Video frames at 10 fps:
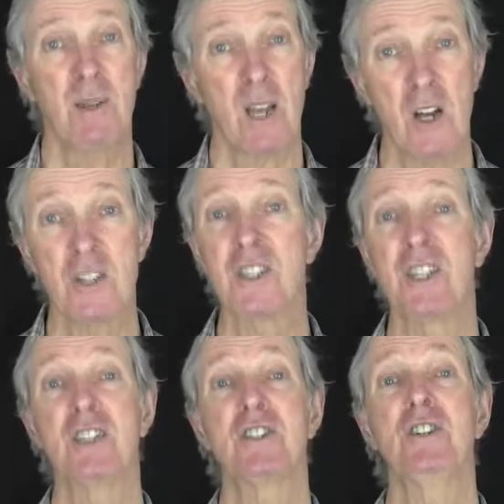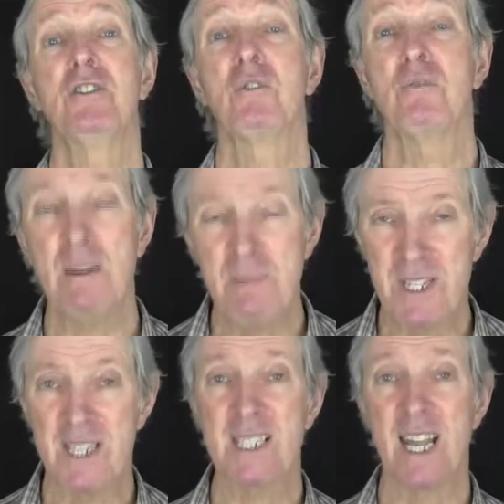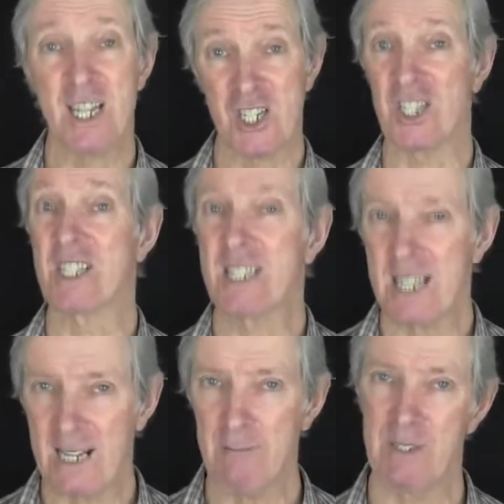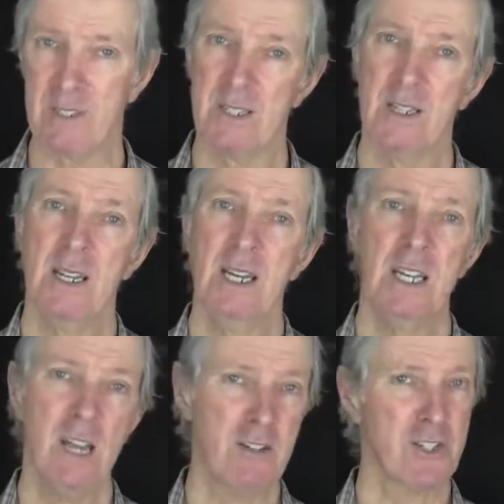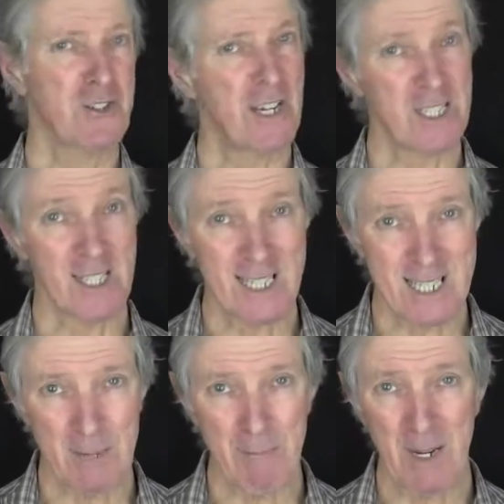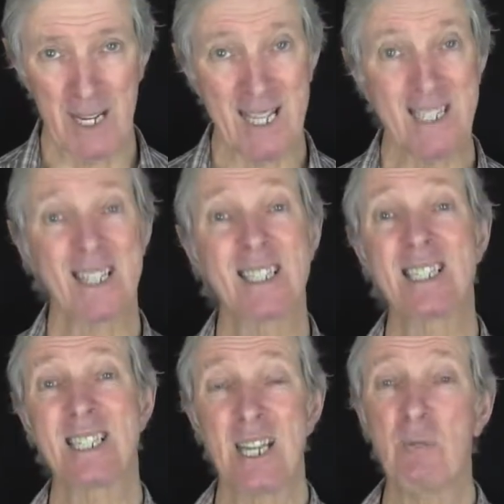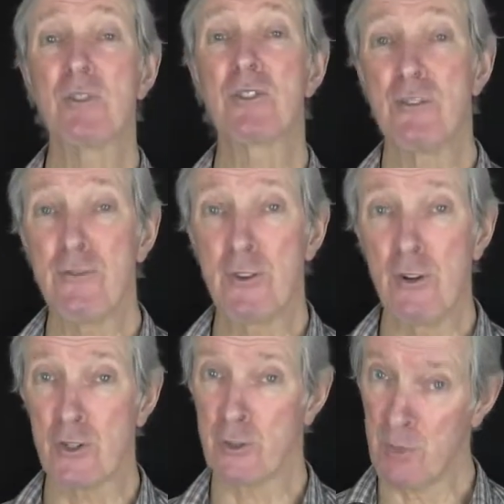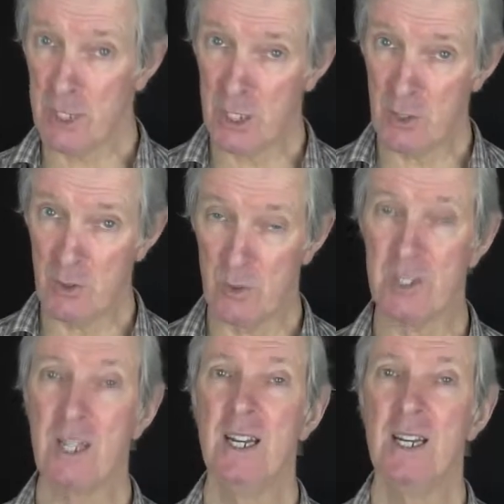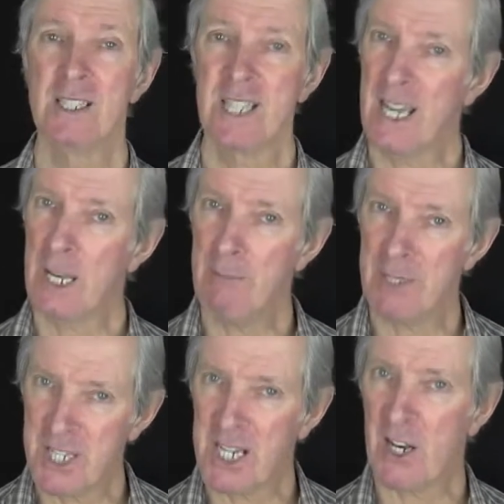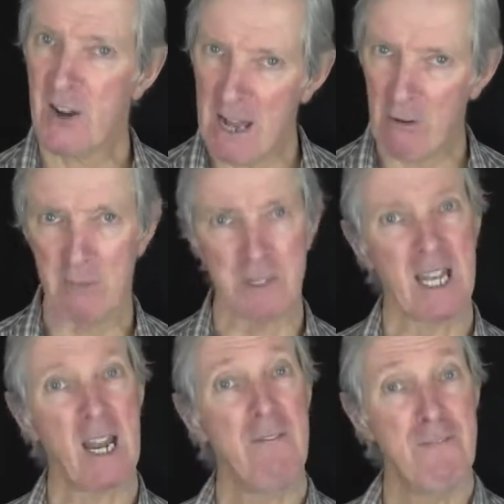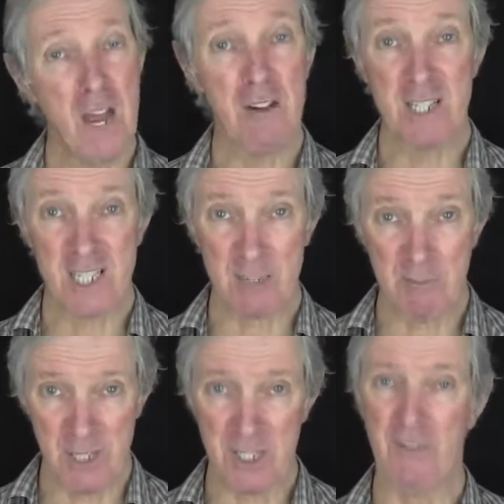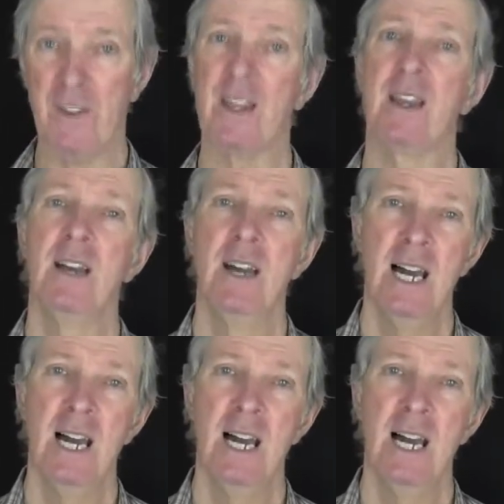belong to the internal representation segment. Now, a strategy simply is a sequence of thoughts we use to get a particular outcome, to get a very specific